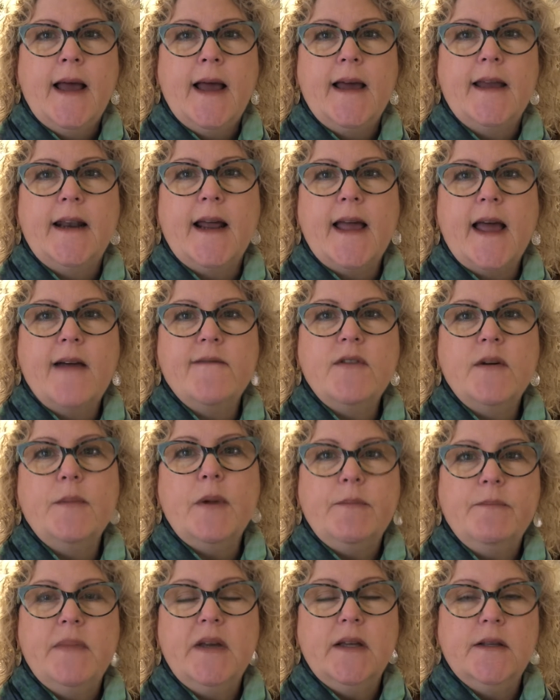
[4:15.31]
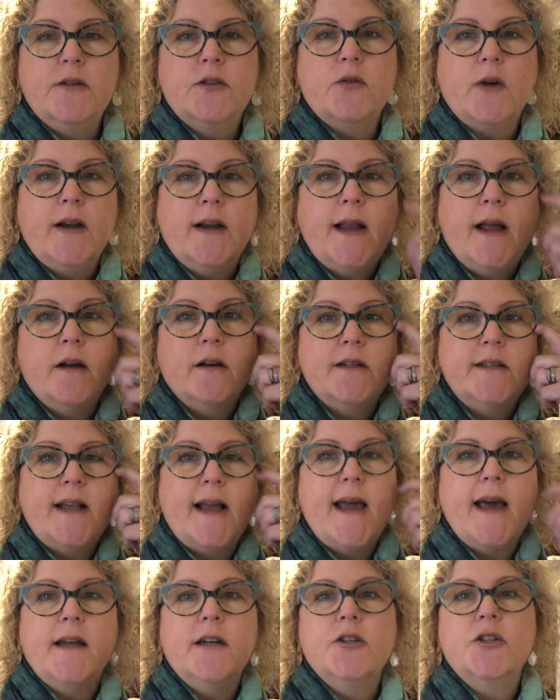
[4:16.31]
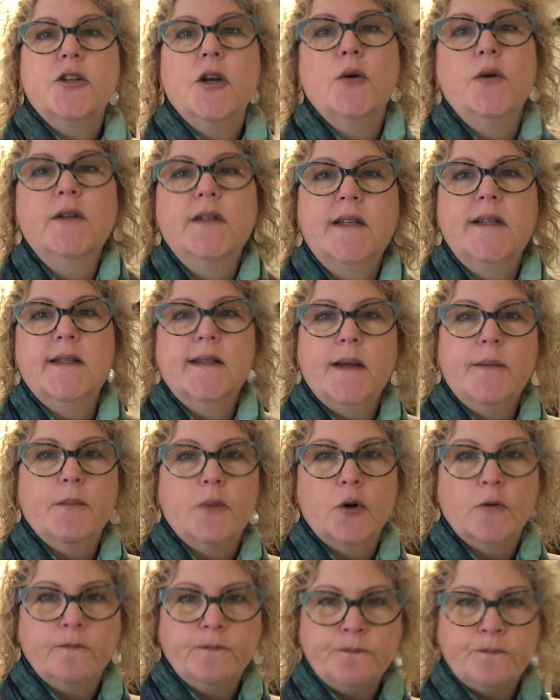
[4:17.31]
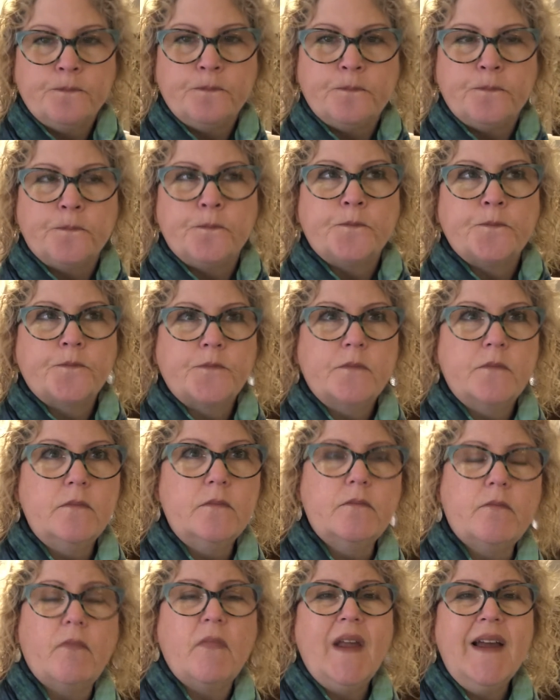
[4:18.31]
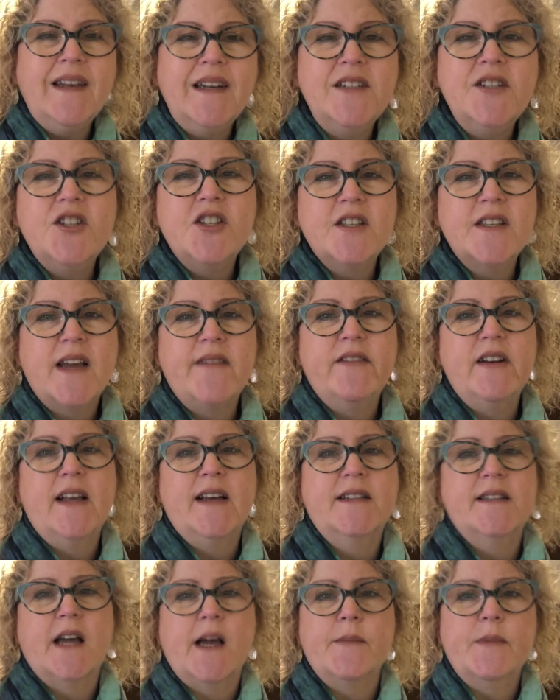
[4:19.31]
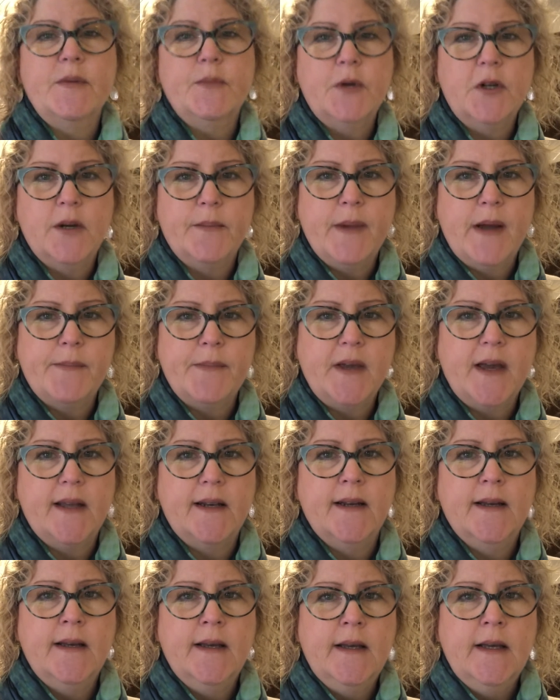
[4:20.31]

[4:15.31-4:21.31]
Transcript: And I have them in bins right now because I had a show in December and I just haven't had time to put them up yet.